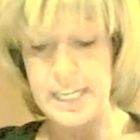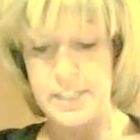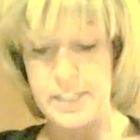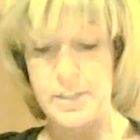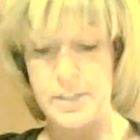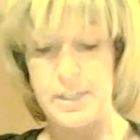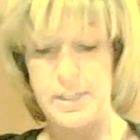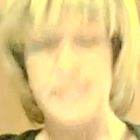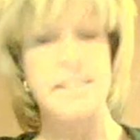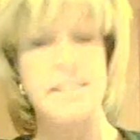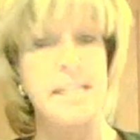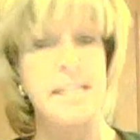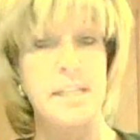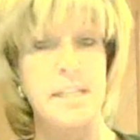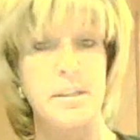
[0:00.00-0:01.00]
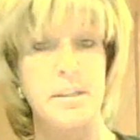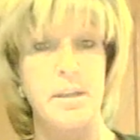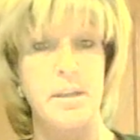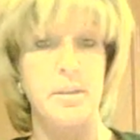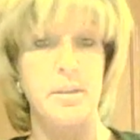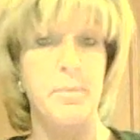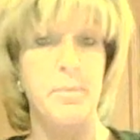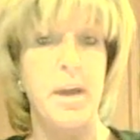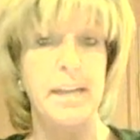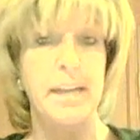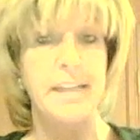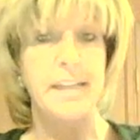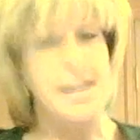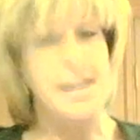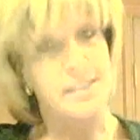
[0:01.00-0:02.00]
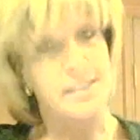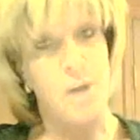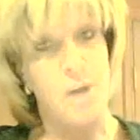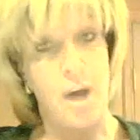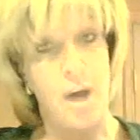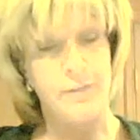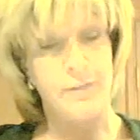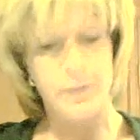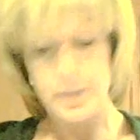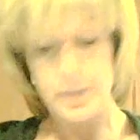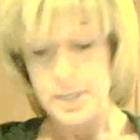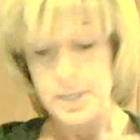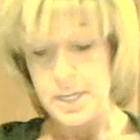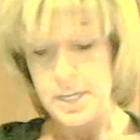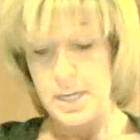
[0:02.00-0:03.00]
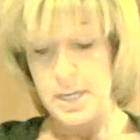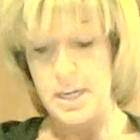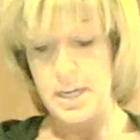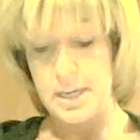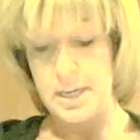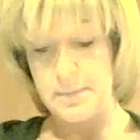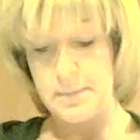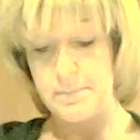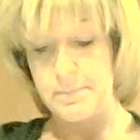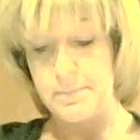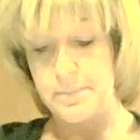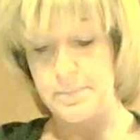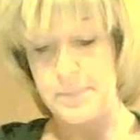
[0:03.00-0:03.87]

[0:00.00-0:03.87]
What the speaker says: until they see that the product has to offer, and